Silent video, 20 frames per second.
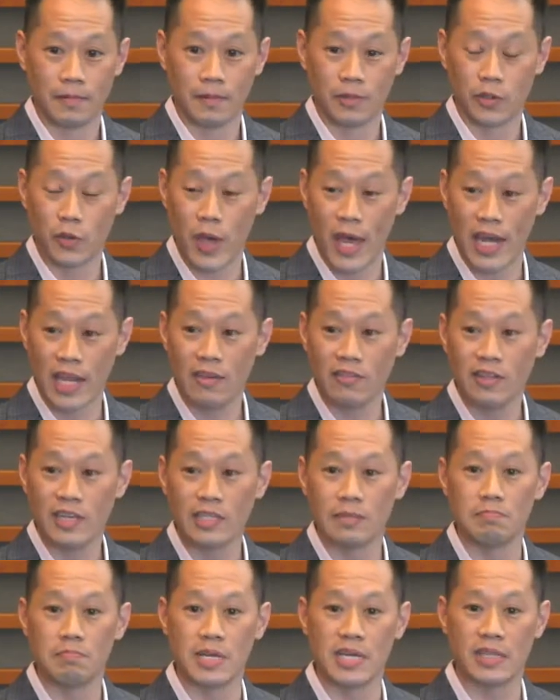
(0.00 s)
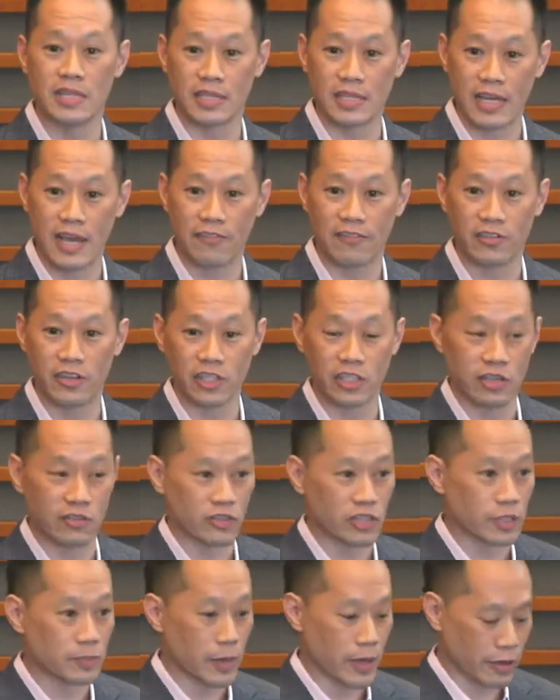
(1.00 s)
Do any of these meet the definition of
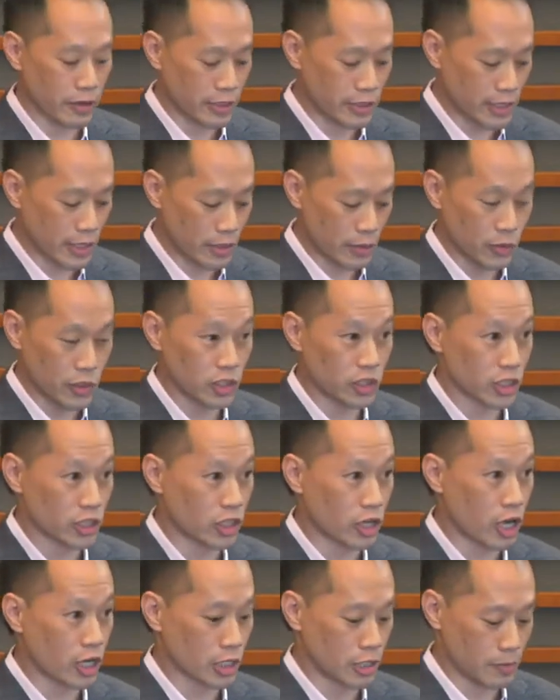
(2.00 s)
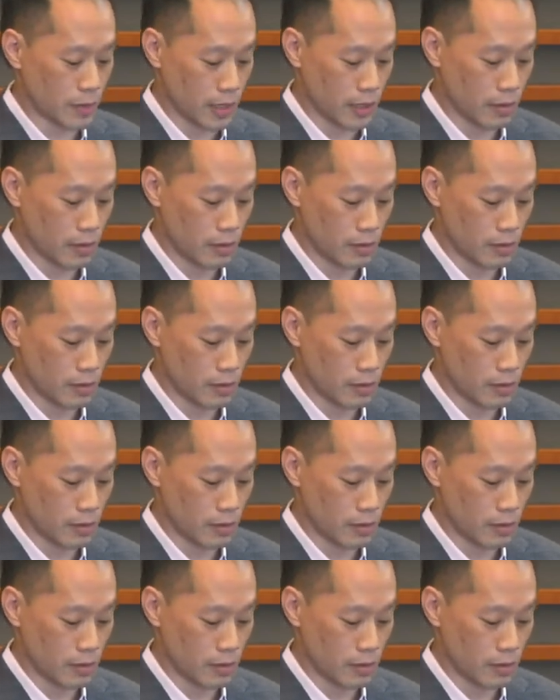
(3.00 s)
disparities that we just talked about?